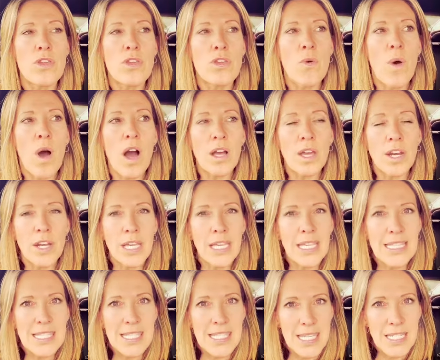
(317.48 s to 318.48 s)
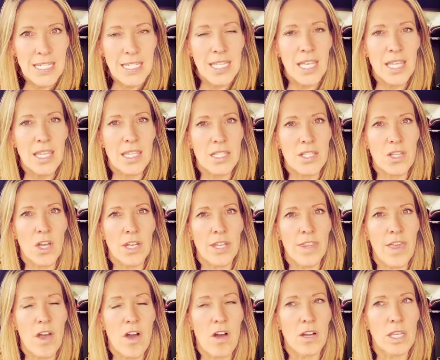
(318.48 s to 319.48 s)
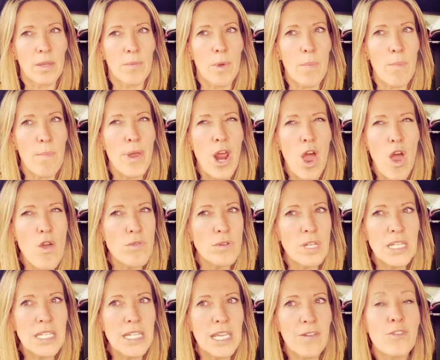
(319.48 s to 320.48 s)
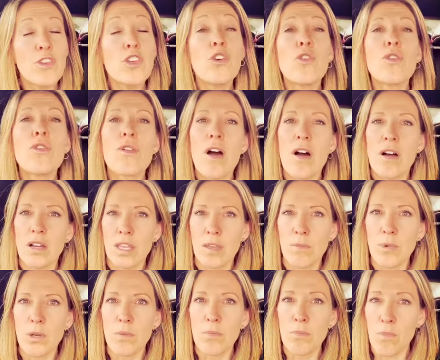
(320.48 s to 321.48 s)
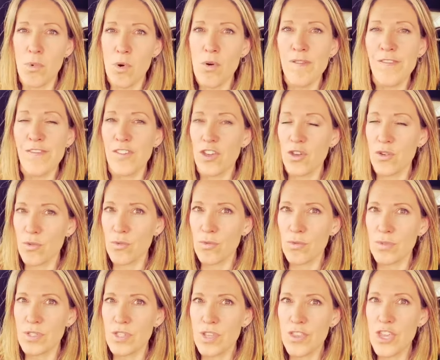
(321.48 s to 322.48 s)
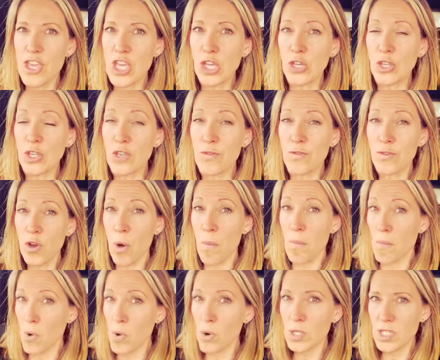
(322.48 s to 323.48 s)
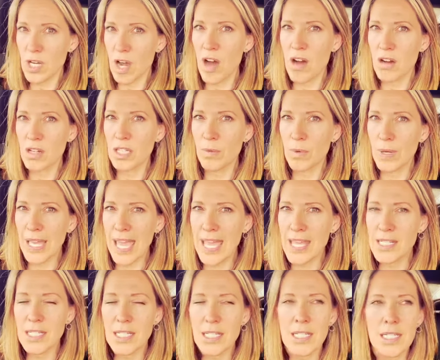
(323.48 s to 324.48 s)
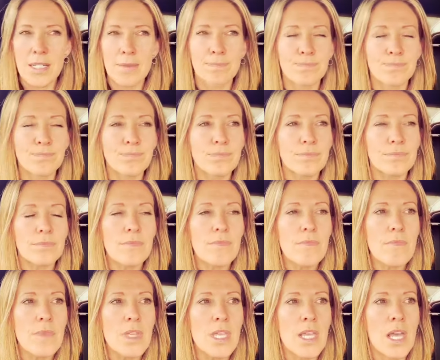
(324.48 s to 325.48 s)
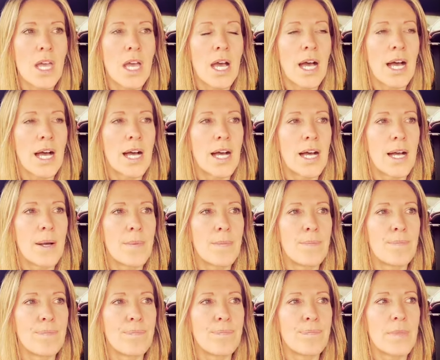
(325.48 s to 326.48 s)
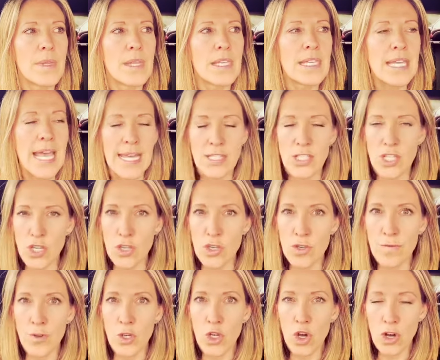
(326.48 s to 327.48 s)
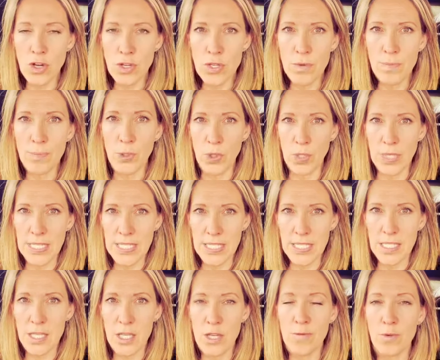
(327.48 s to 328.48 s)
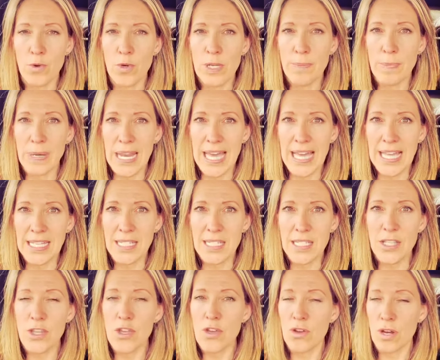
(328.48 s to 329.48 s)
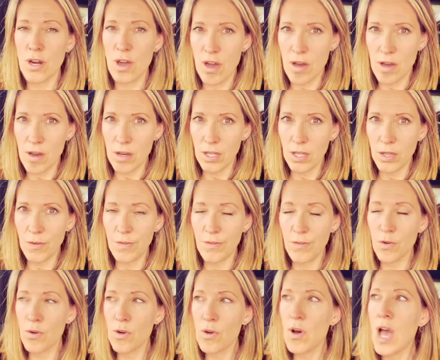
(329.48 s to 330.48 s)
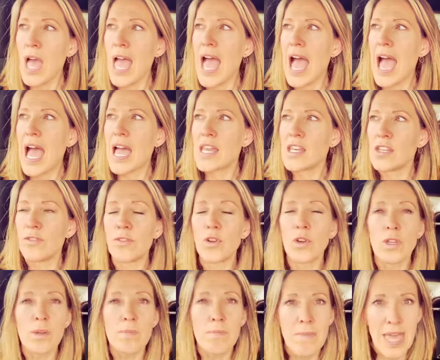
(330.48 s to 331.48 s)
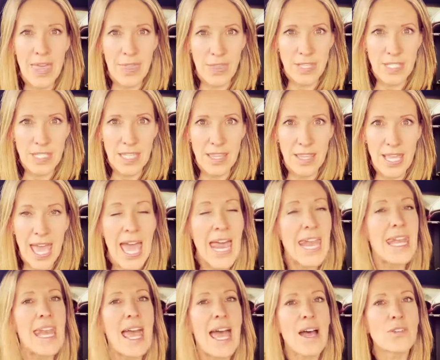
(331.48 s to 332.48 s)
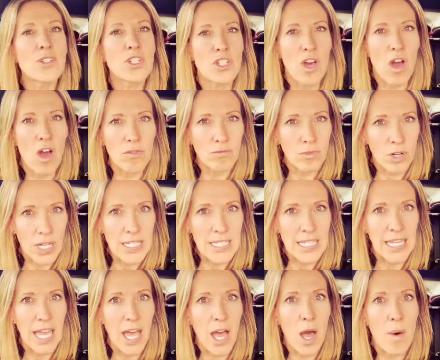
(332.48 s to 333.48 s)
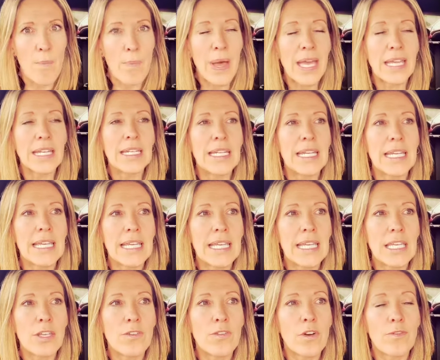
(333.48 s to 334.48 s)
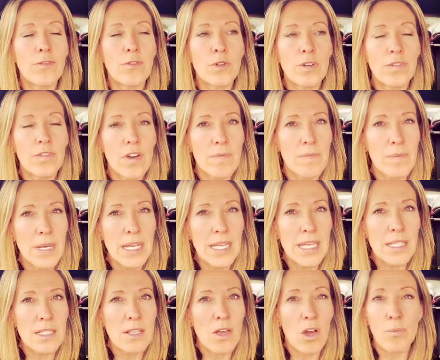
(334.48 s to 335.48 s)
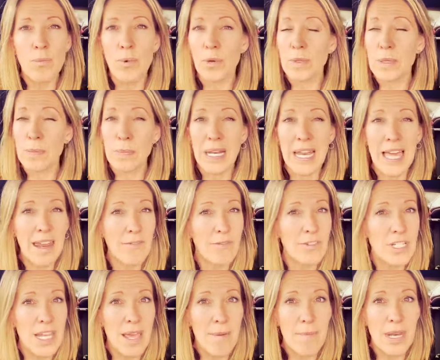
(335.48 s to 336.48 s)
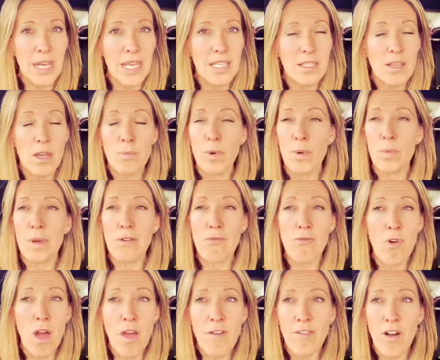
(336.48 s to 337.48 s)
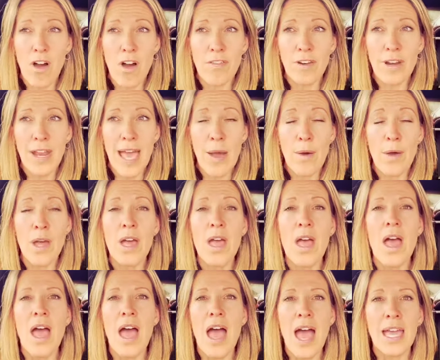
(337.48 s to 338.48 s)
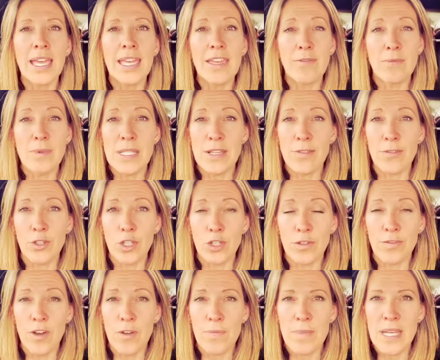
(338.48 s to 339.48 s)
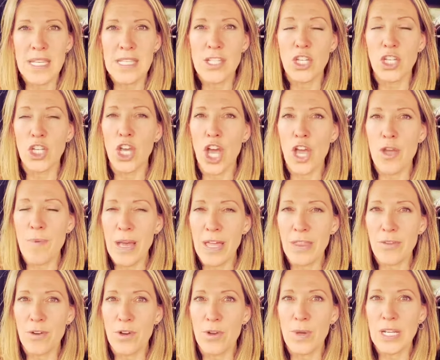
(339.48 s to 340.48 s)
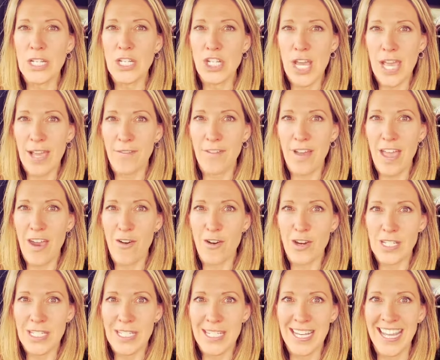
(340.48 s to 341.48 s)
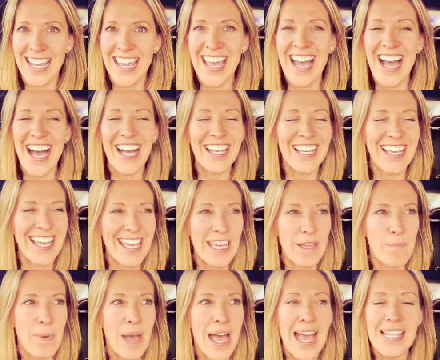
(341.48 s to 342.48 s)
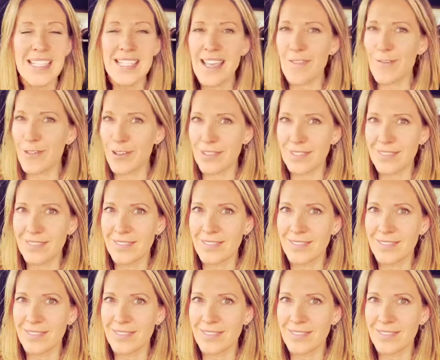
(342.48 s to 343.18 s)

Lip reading: you are going to consider the other side of the argument, but only to give your argument more fuel, so that you've got more to argue against. Yeah, so you've got your points that you've already planned that you're going to argue for, and you've got your methods in there, and now start writing it up. And you've got 45 minutes. I'd probably plan for 10 minutes. I'd probably write for half an hour and give myself a good 5 minutes to go back through and check for errors. Okay, but as ever,